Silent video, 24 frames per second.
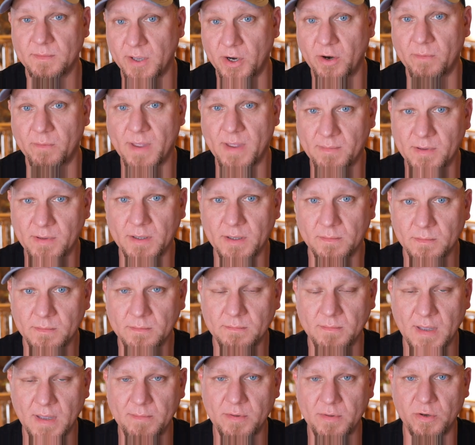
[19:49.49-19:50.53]
Maybe
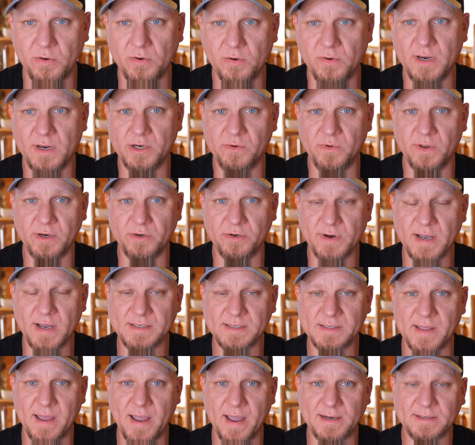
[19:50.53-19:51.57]
you do need to
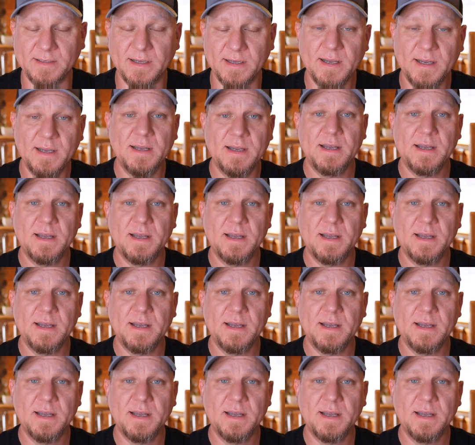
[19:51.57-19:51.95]
address that.